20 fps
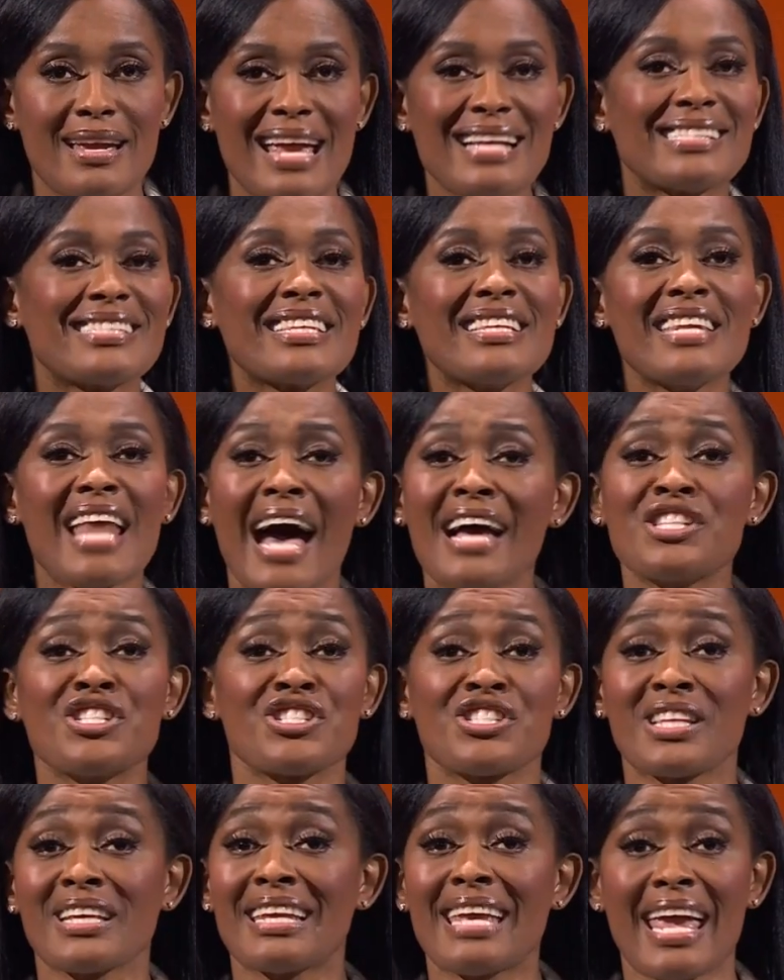It's not
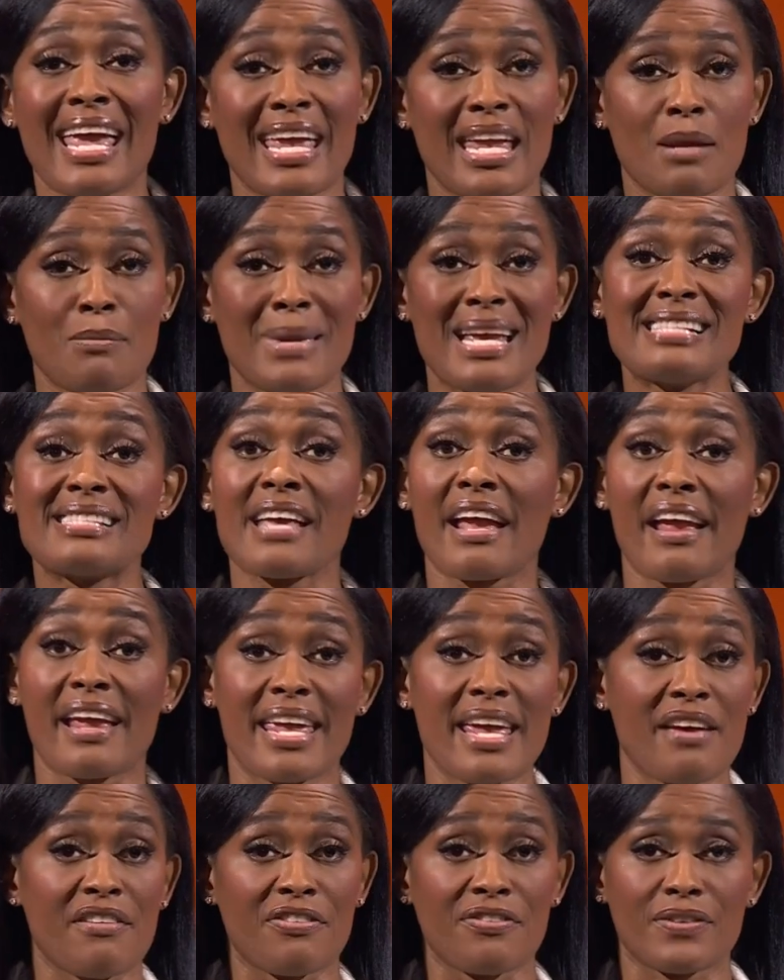just a game, it's a
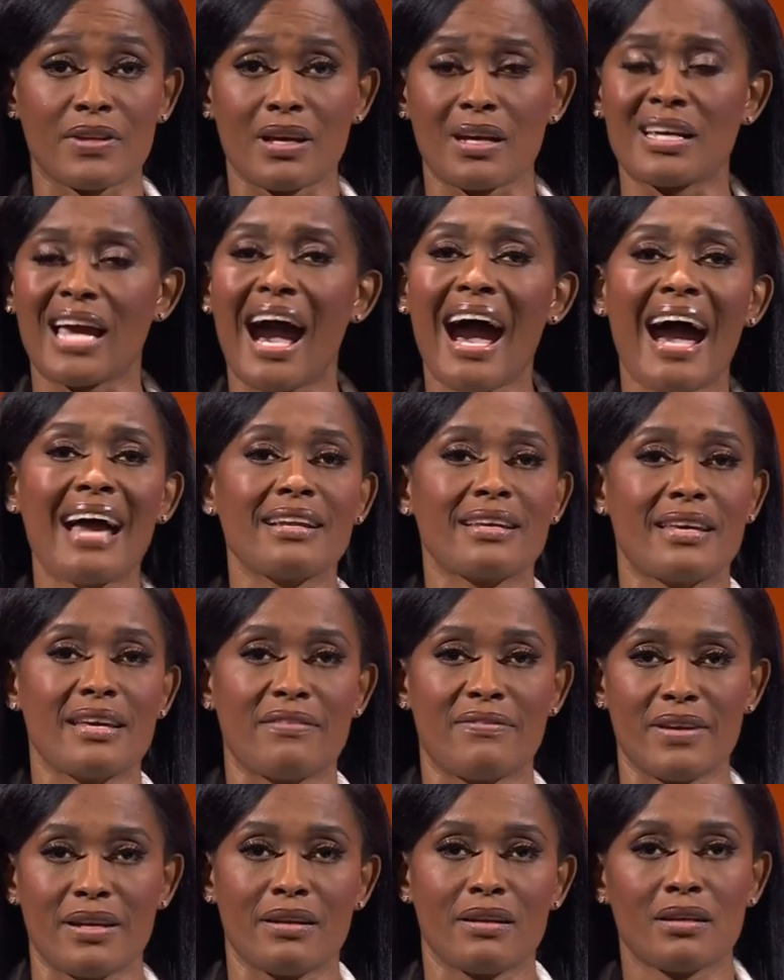gift,
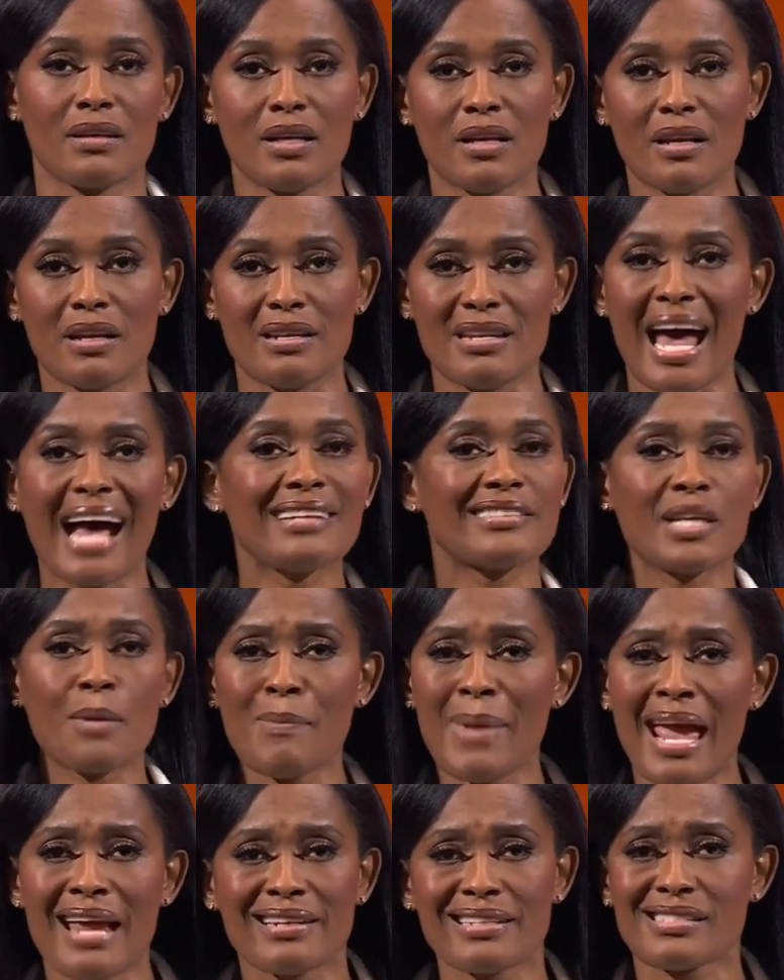God-given, not
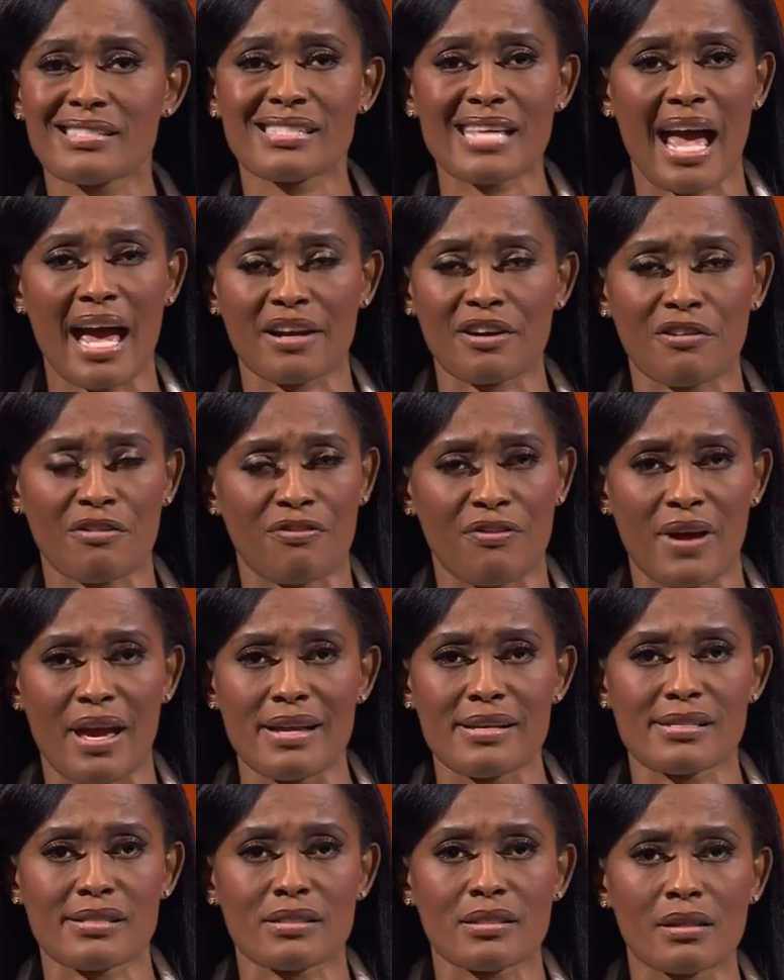demanding
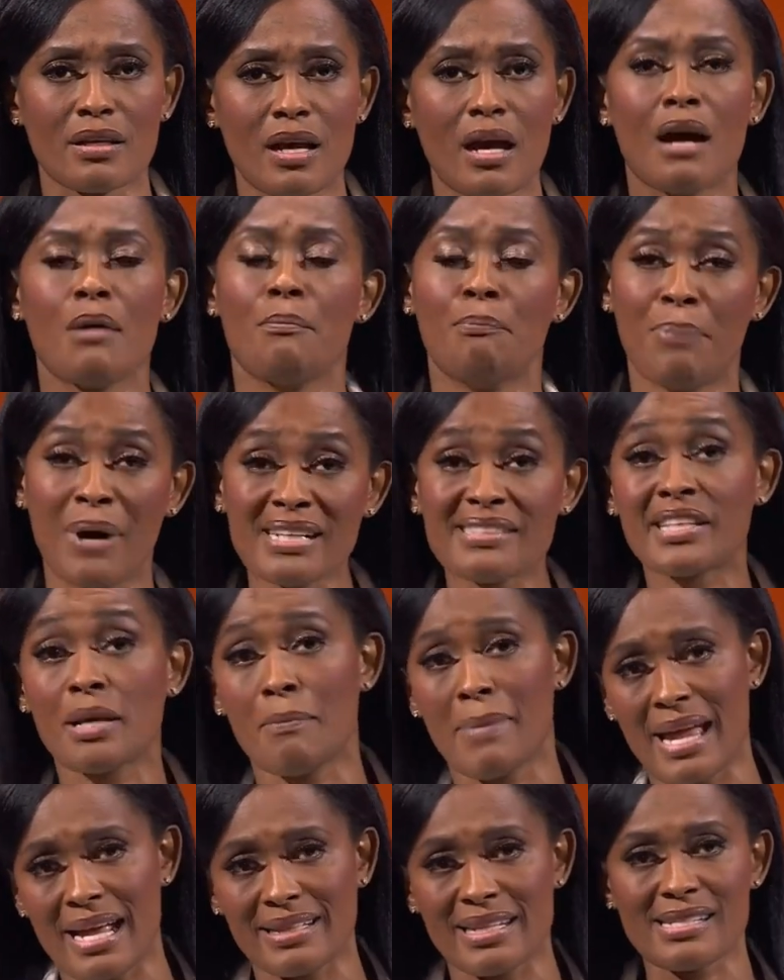sacrifice, but
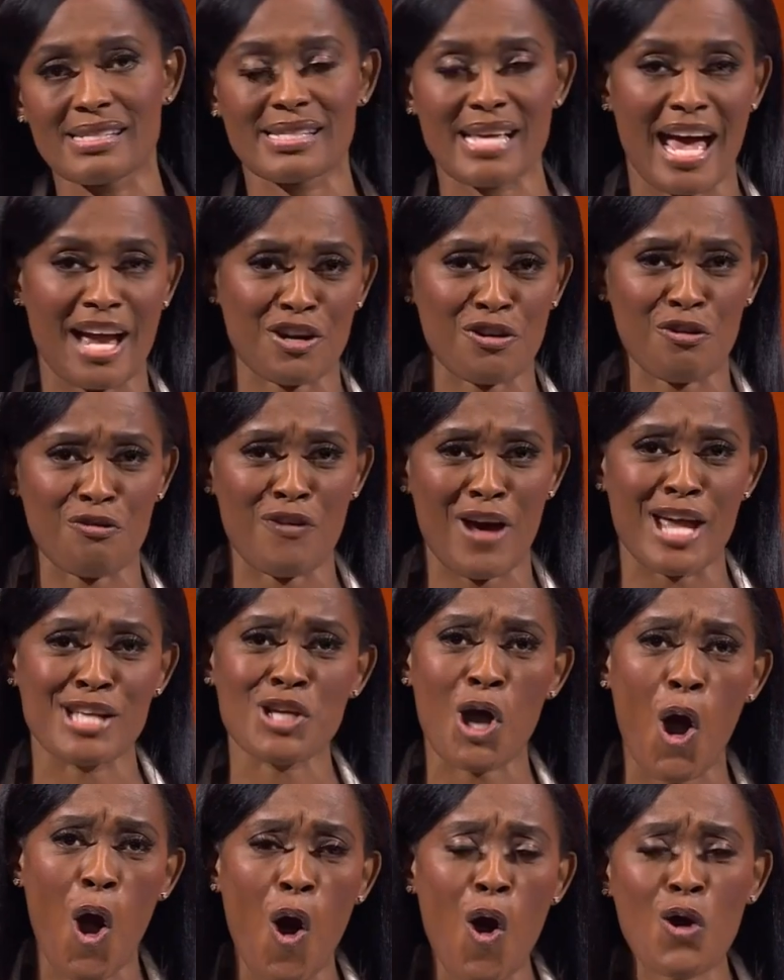demanding
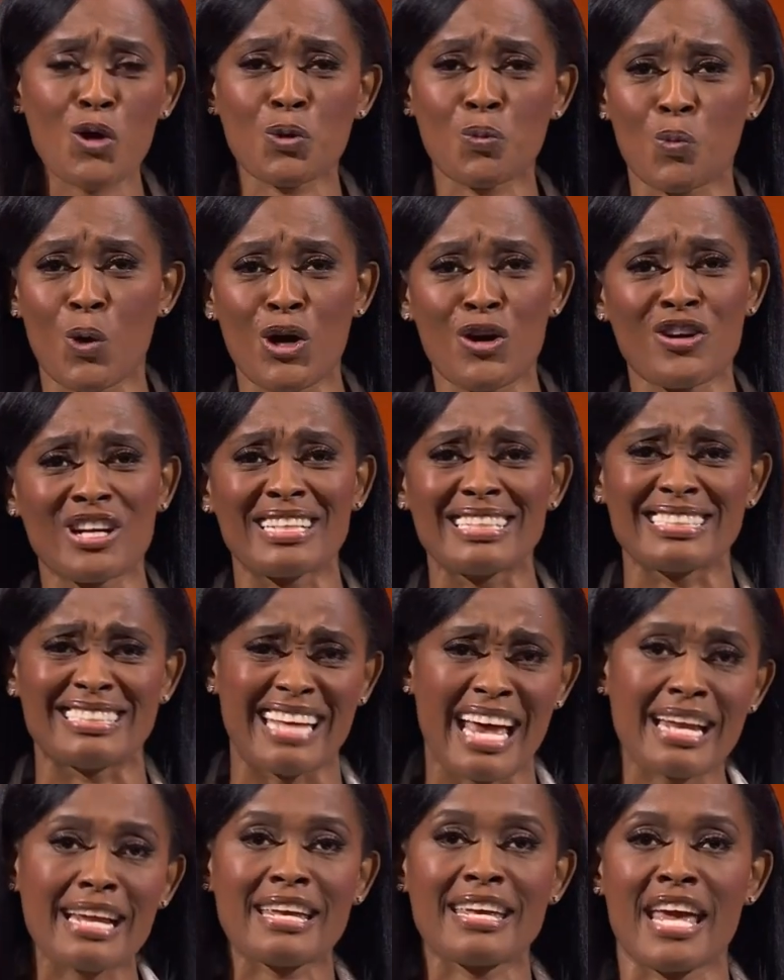sacrifice, hard work,
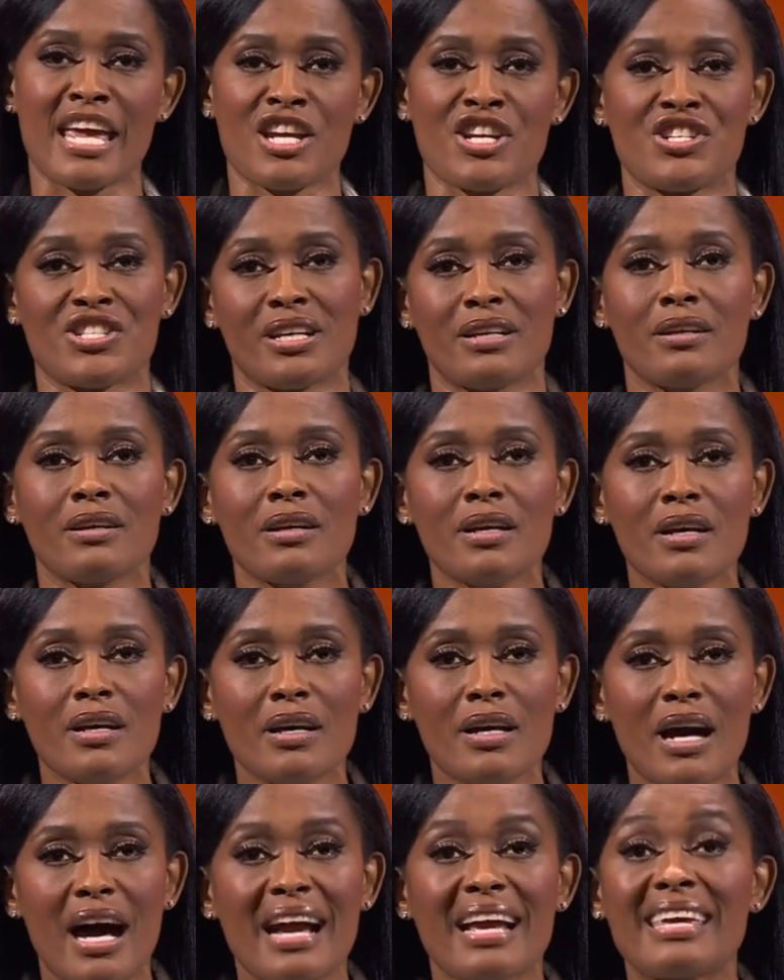dedication,
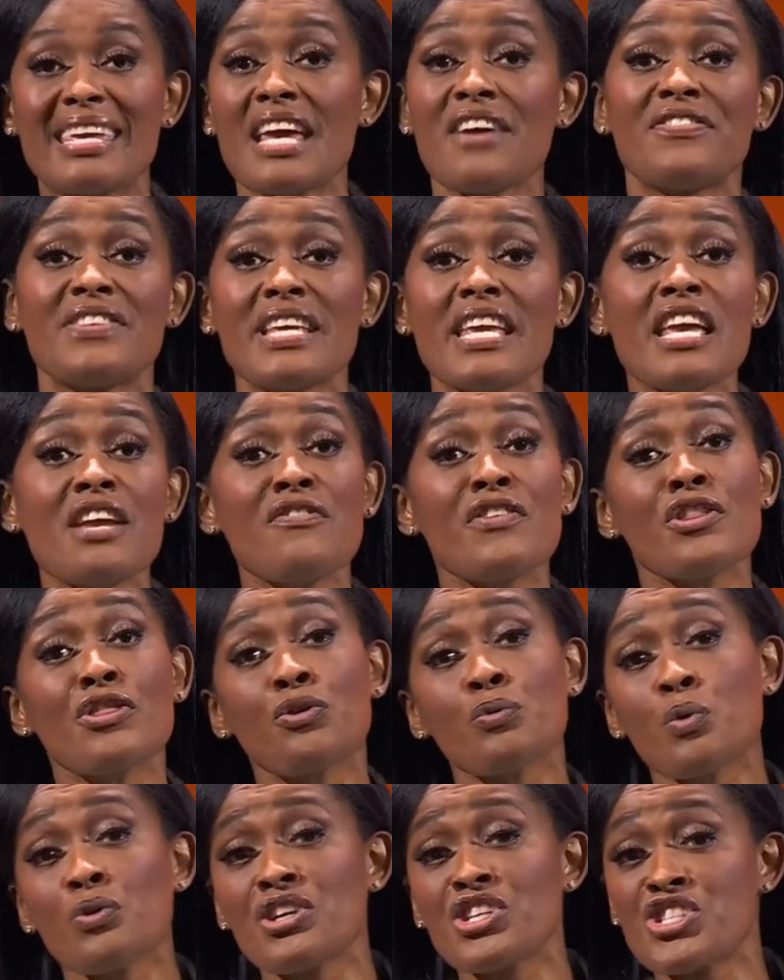a gift even
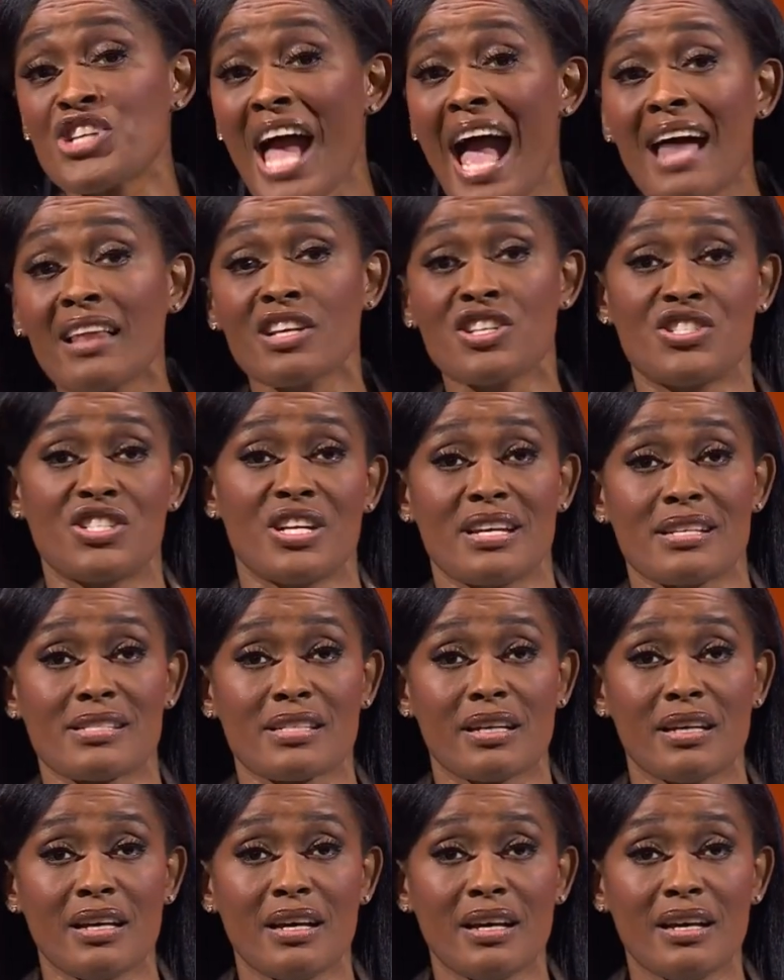through the
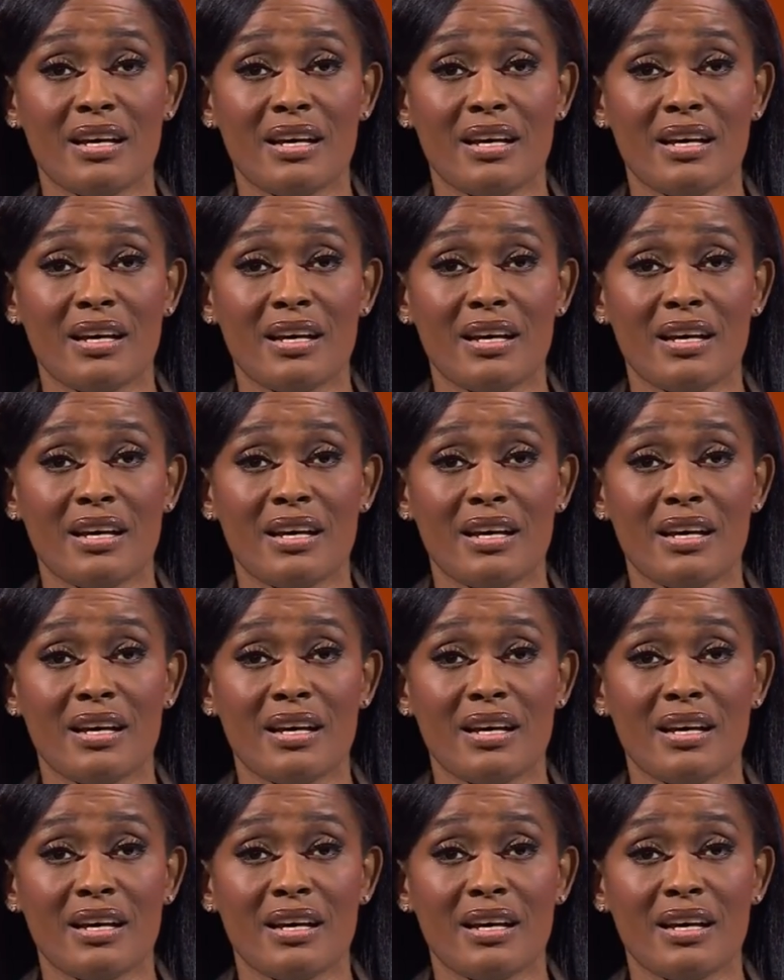challenges,